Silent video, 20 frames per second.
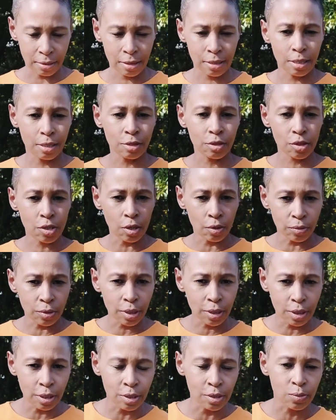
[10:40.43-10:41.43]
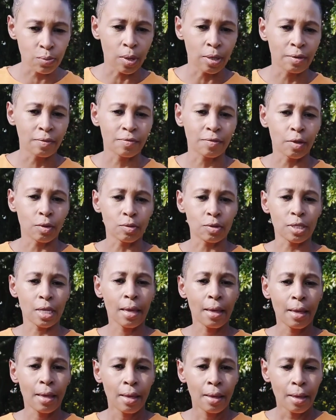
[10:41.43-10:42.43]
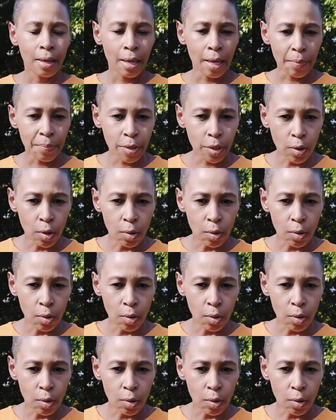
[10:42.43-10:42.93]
Serotonin is one of those happy